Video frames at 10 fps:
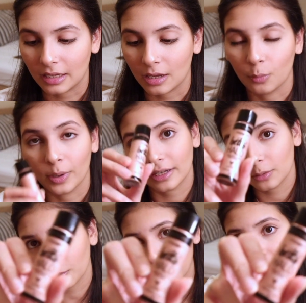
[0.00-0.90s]
the Wet
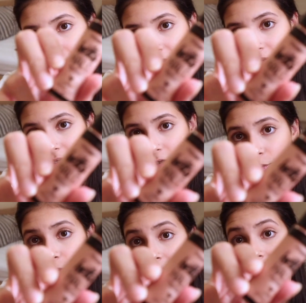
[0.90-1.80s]
n Wild Mega
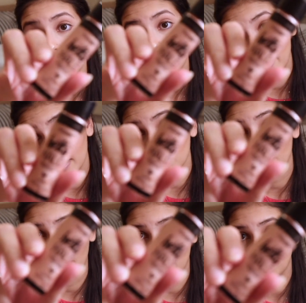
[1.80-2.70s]
Glow Hello
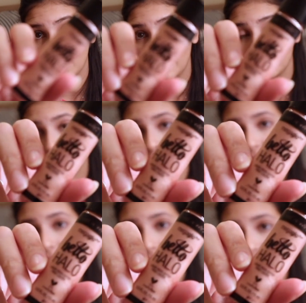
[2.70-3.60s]
Halo
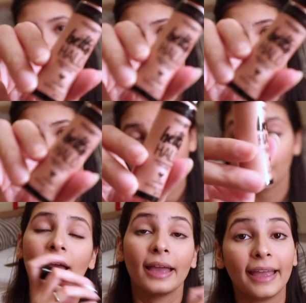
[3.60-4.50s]
Highlighter in the shade
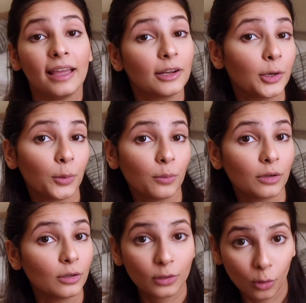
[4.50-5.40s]
Halo
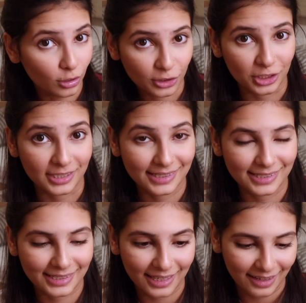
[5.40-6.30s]

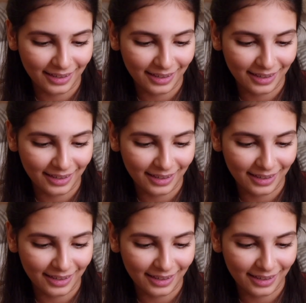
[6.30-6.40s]
Gorgeous.